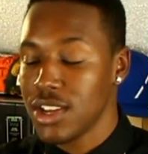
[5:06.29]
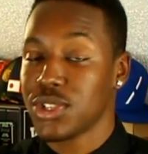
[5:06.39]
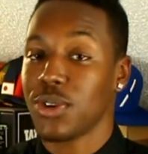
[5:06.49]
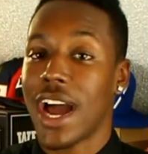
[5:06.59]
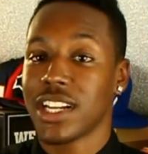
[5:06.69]

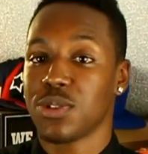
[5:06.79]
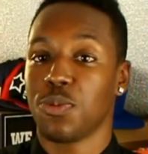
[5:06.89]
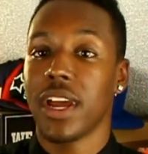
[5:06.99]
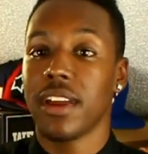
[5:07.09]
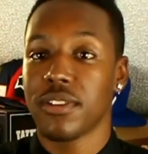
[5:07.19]
So I just
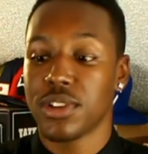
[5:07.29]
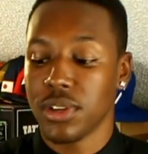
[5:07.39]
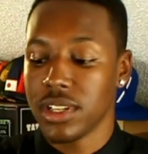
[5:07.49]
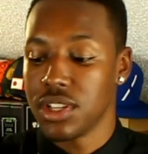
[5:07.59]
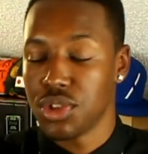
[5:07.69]
wait
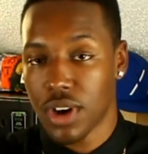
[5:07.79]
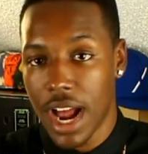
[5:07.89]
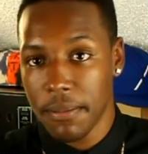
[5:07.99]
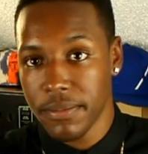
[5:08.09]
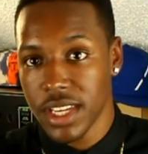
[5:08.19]
till it's a
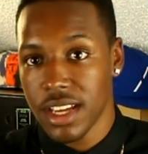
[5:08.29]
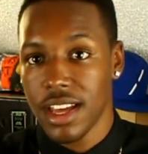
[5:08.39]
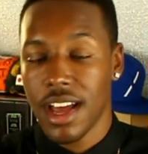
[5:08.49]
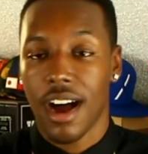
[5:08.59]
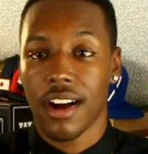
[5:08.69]
drop,
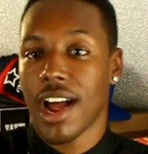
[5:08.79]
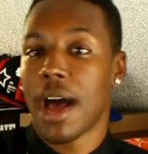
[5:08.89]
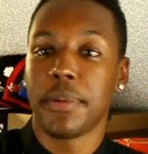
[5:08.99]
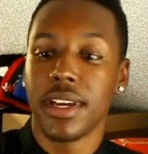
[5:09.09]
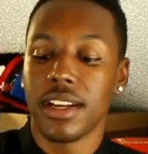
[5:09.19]
I'll
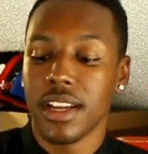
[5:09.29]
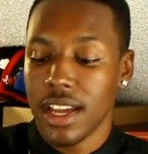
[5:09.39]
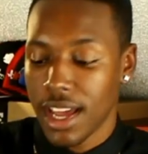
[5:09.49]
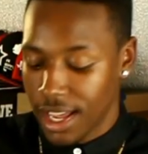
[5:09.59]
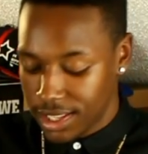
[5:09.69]
cop it,
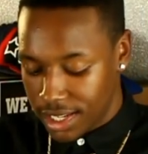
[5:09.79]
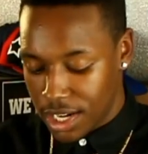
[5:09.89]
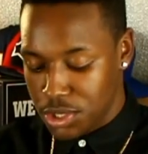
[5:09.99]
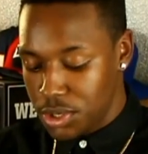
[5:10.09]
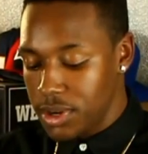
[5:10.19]
and then I'll
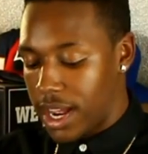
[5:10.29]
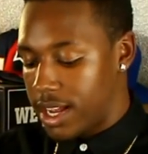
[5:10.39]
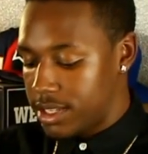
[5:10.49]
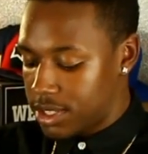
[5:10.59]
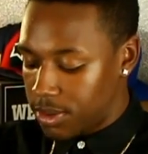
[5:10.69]
show you
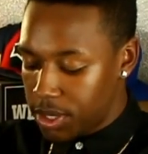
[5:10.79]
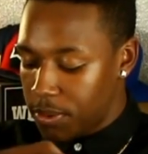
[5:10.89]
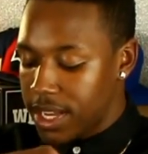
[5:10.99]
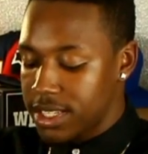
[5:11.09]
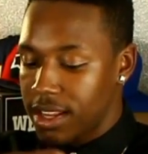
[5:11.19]
guys. So
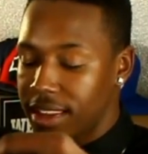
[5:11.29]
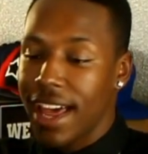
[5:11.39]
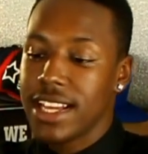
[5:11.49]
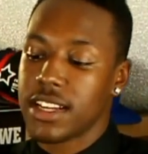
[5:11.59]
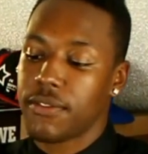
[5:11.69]
anyways,
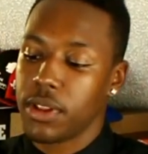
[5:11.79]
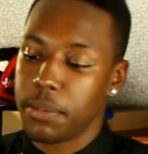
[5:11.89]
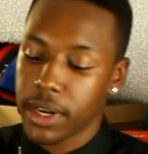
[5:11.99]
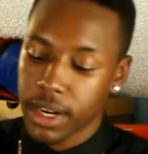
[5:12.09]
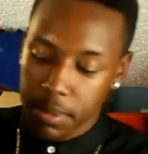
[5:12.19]
that is it for the
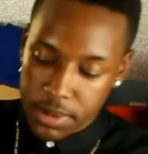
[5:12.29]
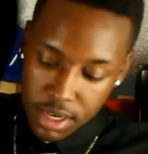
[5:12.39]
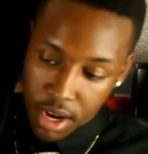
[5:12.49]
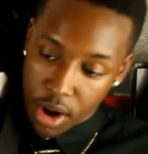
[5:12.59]
pickups.